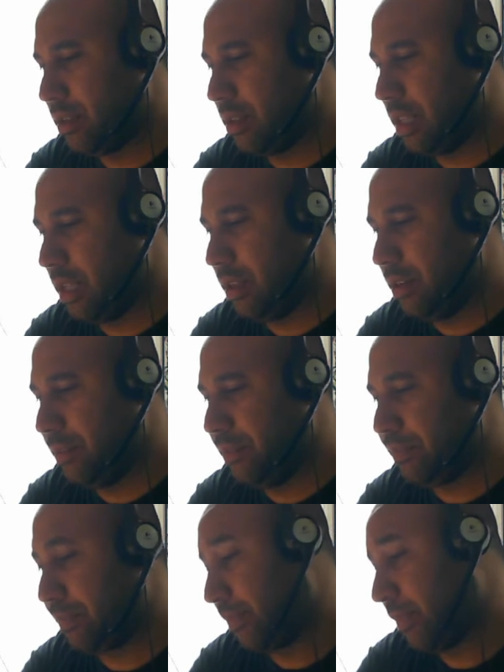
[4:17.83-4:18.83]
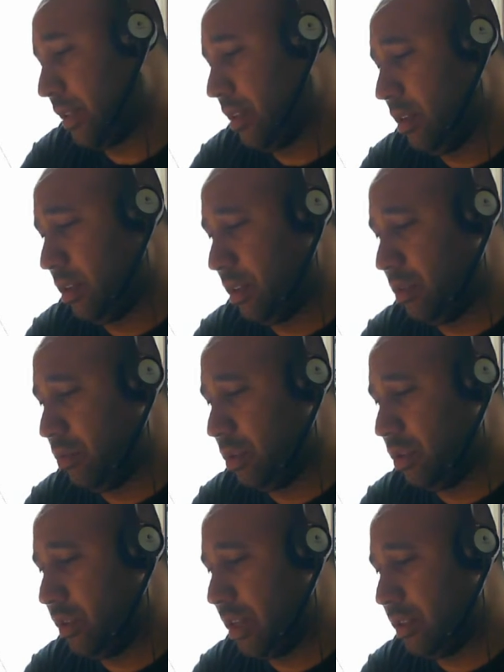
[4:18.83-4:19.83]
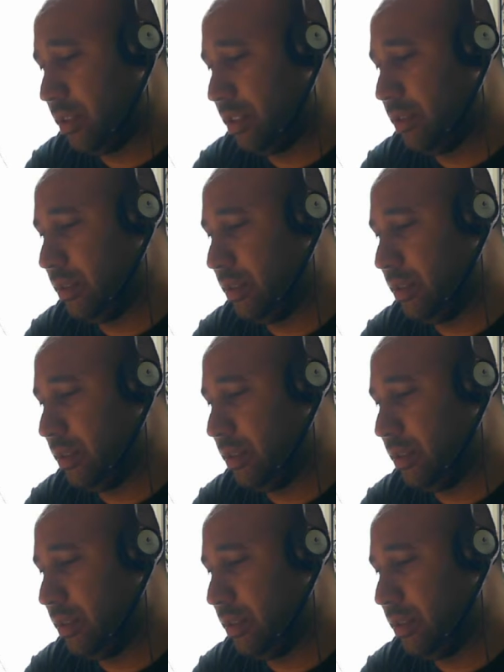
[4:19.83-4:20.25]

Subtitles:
and we'll do that too.